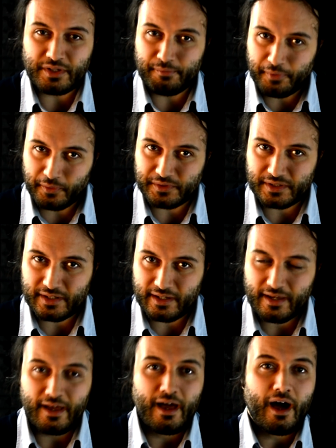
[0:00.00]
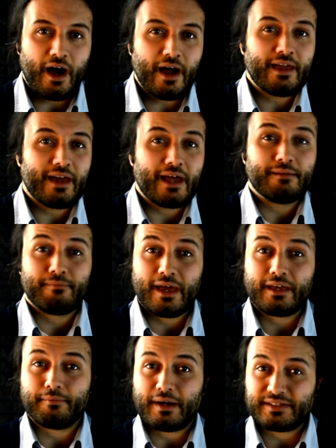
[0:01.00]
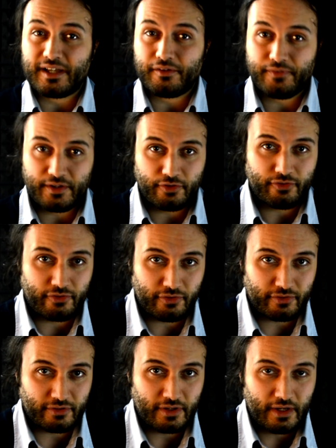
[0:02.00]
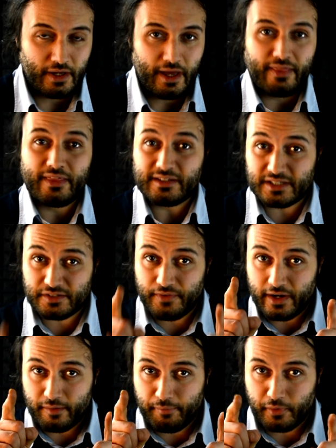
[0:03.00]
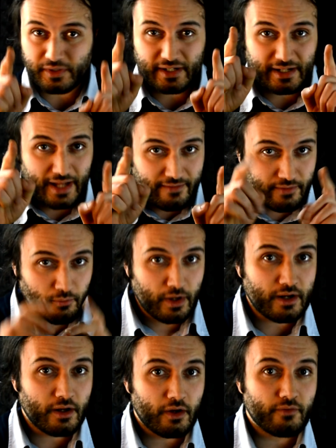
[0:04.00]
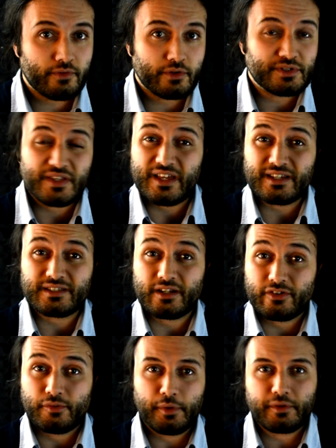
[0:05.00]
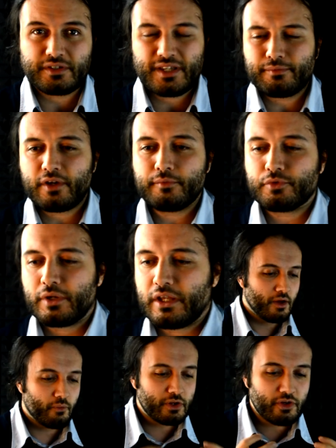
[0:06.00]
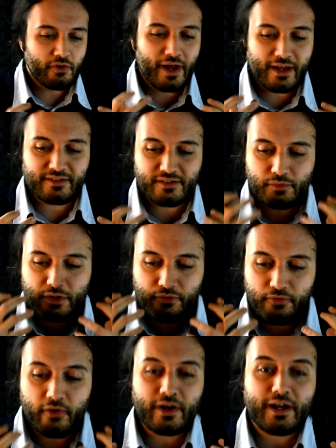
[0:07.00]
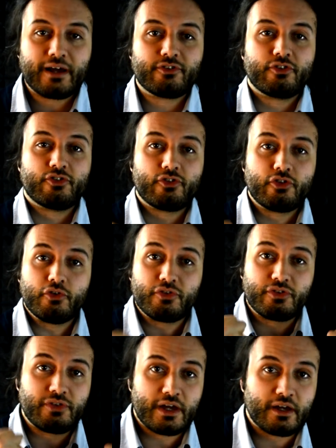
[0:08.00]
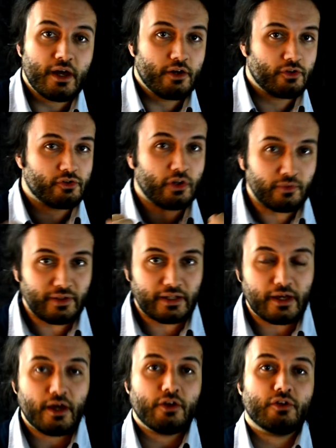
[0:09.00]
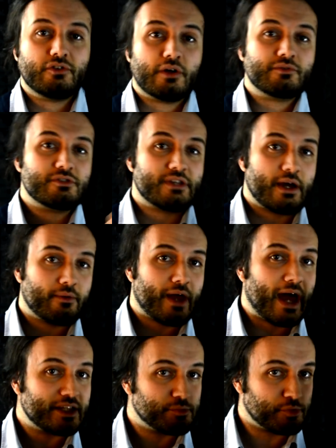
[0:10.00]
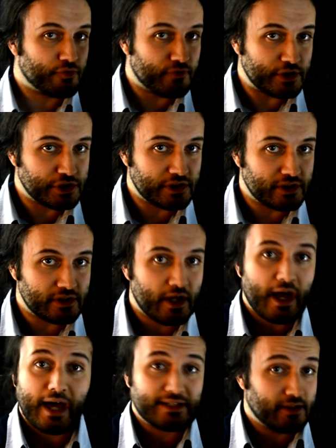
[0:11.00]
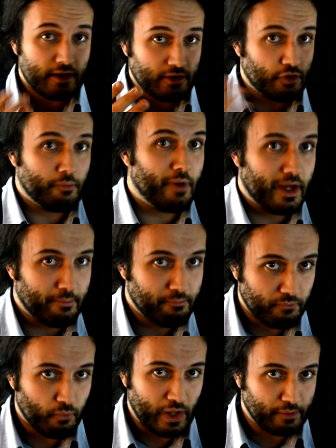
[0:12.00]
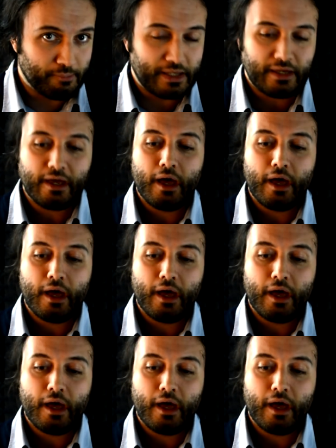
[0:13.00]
importantly, I can make myself understood. And this is very important, another one of those things that is important, because sometimes when you, when your accent, when your foreign accent is too thick, not only you don't sound as proficient as you might well be,